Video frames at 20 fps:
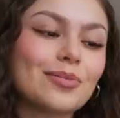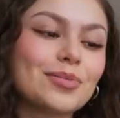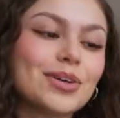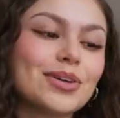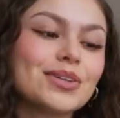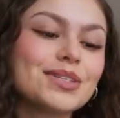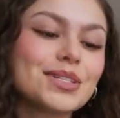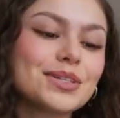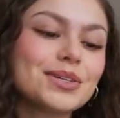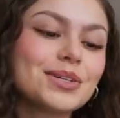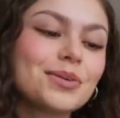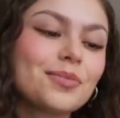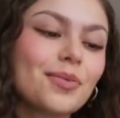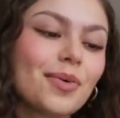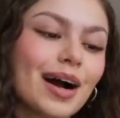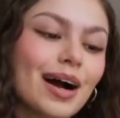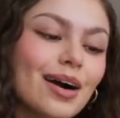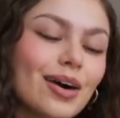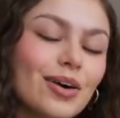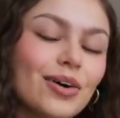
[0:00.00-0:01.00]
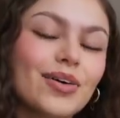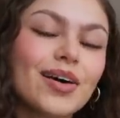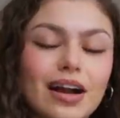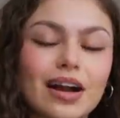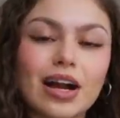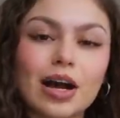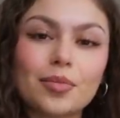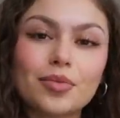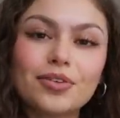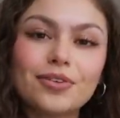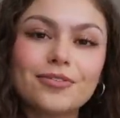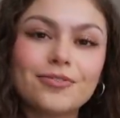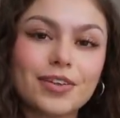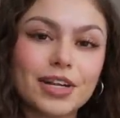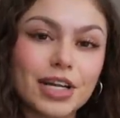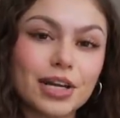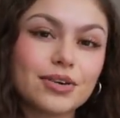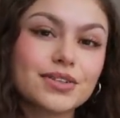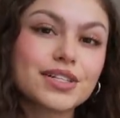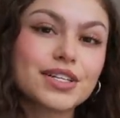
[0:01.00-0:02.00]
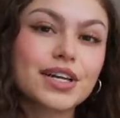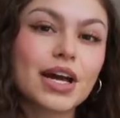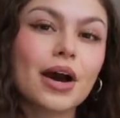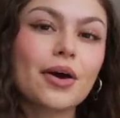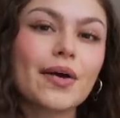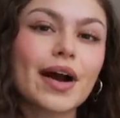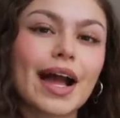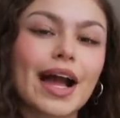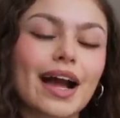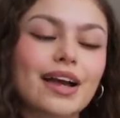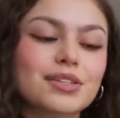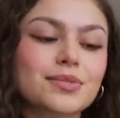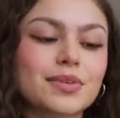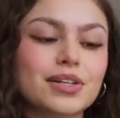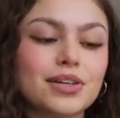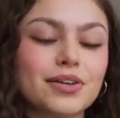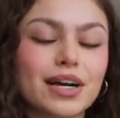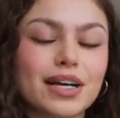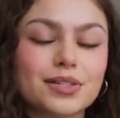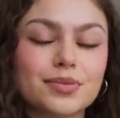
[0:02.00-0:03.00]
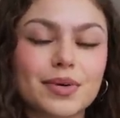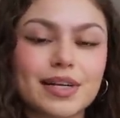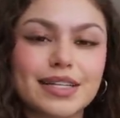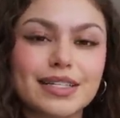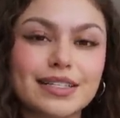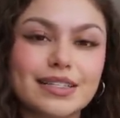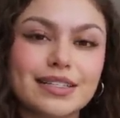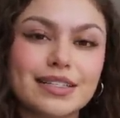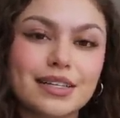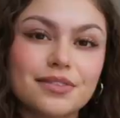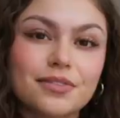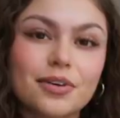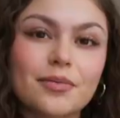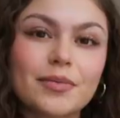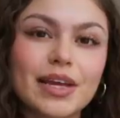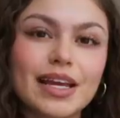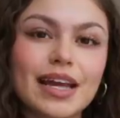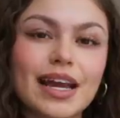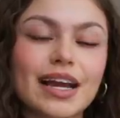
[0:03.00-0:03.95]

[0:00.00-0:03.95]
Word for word: You're doing well. A couple of videos ago I asked what you guys wanted to see from me,